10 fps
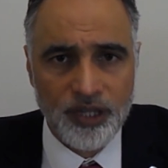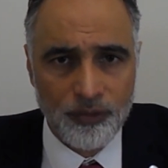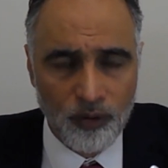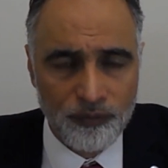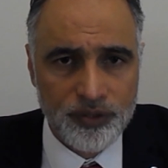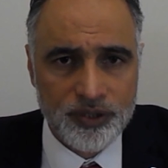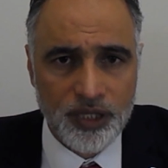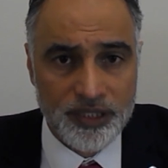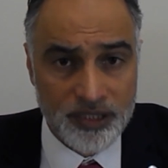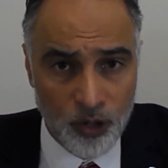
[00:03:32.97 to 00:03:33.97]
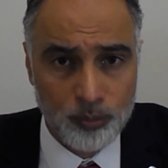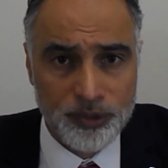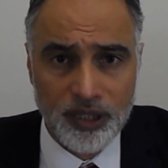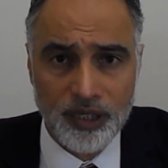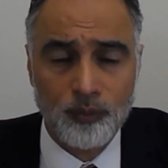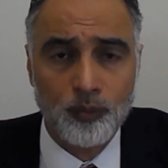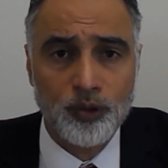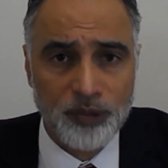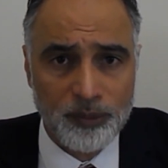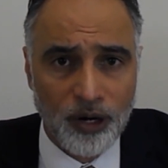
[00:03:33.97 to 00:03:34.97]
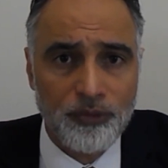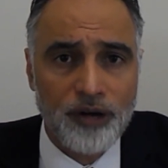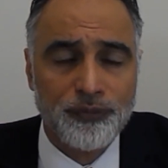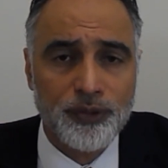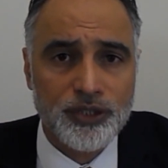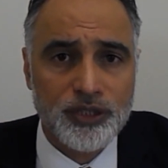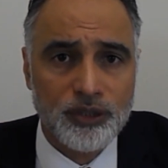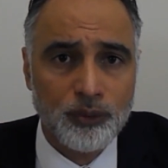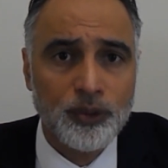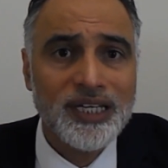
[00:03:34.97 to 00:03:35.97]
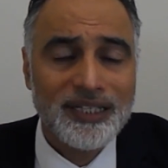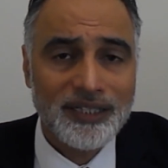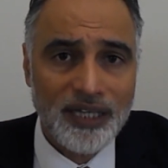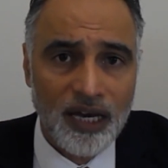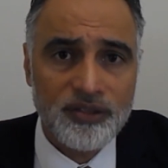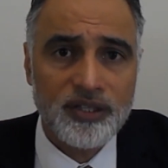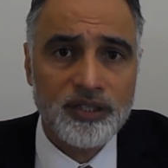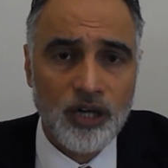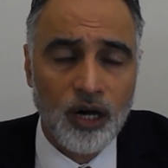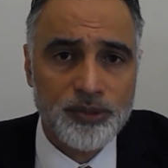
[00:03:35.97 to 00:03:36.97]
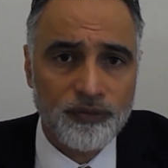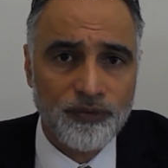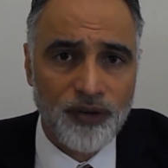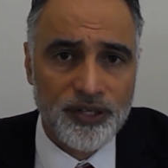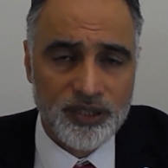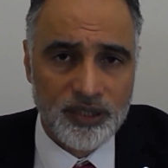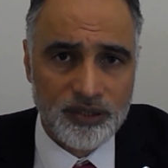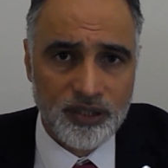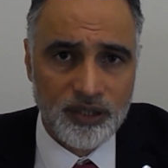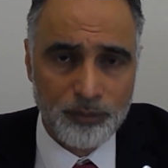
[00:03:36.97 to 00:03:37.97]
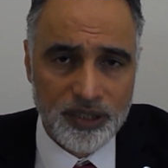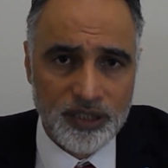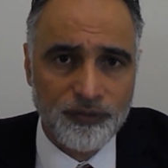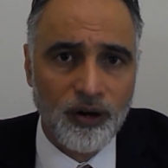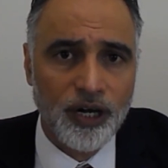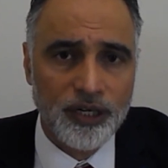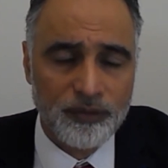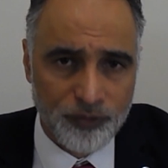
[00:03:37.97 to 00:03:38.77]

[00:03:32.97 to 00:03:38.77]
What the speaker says: It's hoped that it would be by reference to the other types of offences that have been defined,